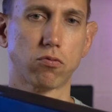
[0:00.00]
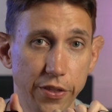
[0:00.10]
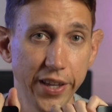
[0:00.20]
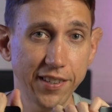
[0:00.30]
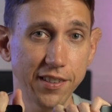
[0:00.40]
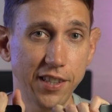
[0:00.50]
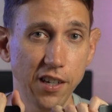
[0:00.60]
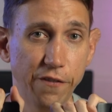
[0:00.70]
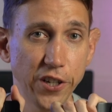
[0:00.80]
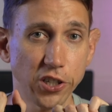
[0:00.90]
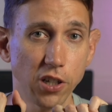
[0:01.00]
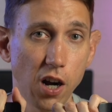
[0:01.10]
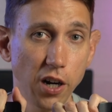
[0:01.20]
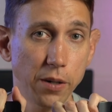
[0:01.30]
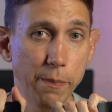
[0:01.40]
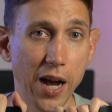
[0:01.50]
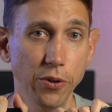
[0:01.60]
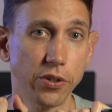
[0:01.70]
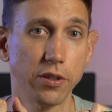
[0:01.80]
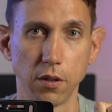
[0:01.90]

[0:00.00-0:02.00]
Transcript: This is the official Arc mount.